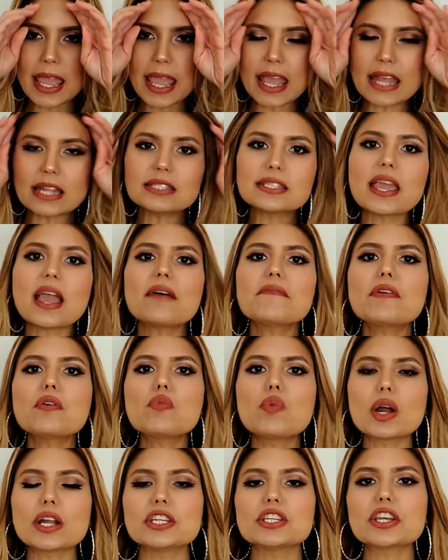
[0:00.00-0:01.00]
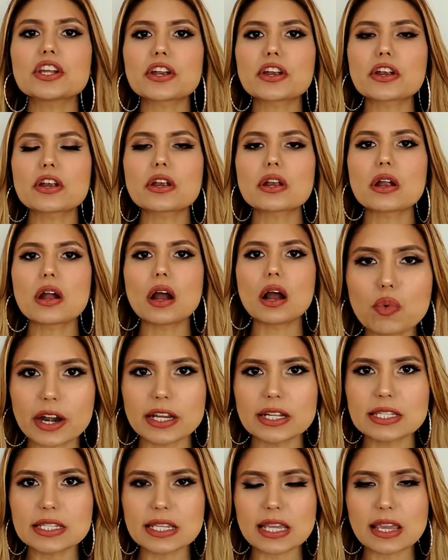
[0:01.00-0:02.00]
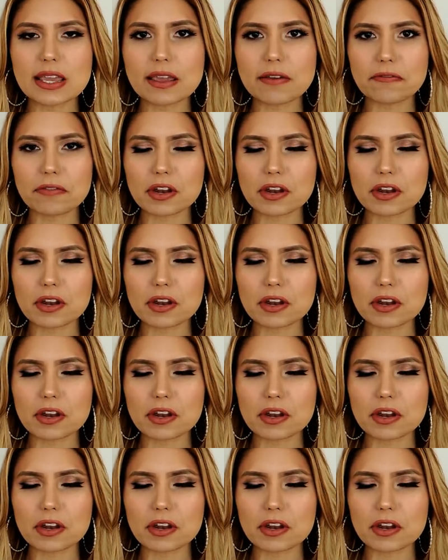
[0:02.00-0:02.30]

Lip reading: And they have a 1-year warranty.